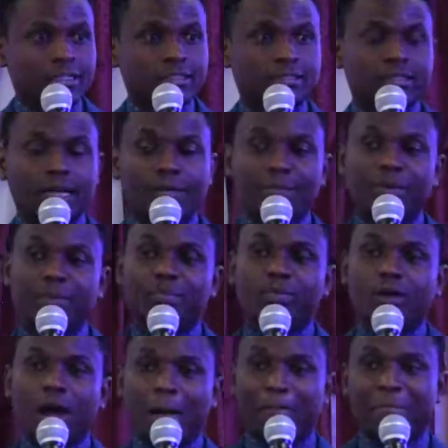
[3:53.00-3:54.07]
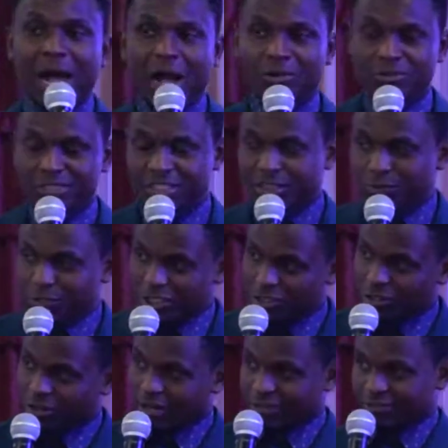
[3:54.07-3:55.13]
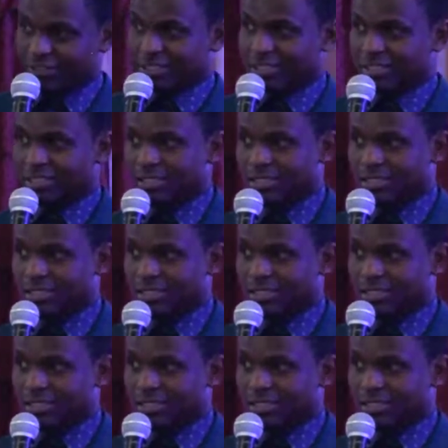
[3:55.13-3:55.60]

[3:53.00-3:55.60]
Some people are bound in witchcraft.